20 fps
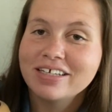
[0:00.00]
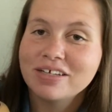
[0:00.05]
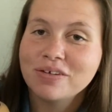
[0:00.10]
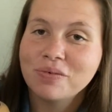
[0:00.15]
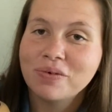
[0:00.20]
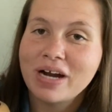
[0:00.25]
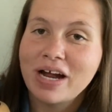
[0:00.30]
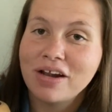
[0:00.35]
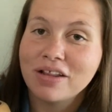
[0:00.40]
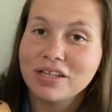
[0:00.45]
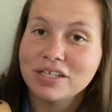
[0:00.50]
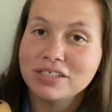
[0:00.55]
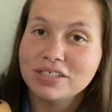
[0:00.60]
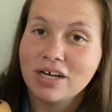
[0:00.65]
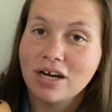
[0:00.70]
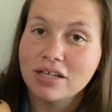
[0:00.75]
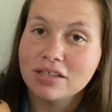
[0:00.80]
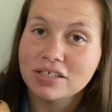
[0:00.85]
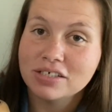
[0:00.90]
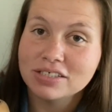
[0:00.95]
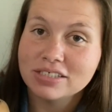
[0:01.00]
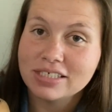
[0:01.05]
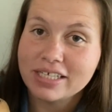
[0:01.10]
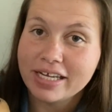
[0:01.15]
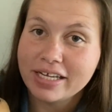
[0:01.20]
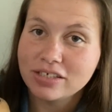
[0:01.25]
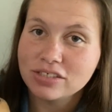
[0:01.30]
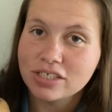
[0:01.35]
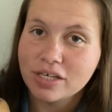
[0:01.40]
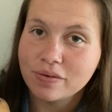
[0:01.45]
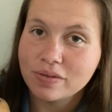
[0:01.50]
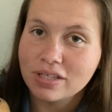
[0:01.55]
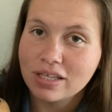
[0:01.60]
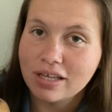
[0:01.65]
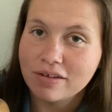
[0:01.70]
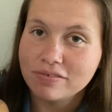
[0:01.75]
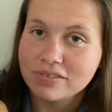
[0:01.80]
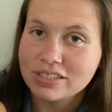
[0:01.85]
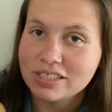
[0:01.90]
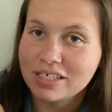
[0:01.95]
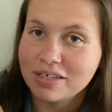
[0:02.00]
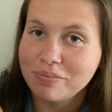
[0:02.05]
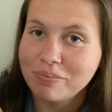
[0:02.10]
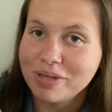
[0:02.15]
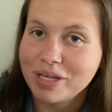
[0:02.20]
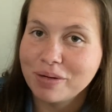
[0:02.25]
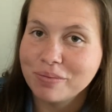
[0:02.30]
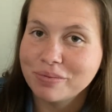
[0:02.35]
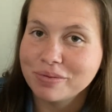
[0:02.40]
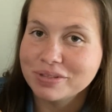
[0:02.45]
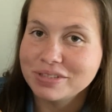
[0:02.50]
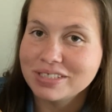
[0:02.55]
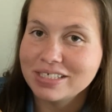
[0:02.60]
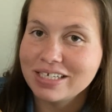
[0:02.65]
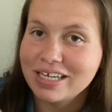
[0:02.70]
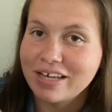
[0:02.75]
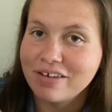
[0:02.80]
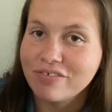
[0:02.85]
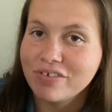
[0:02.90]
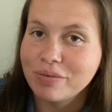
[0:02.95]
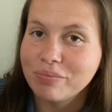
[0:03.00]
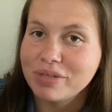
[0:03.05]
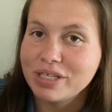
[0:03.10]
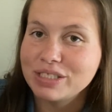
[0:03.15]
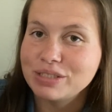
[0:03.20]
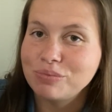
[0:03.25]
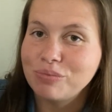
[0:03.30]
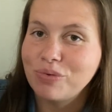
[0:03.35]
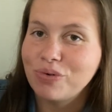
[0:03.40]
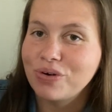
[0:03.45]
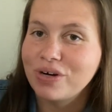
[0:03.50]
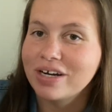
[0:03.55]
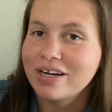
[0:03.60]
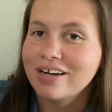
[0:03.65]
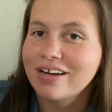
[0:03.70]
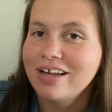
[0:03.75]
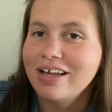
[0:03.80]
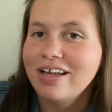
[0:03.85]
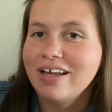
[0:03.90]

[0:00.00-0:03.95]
we're out of the toddler stage, I would love to be able to knit from this more.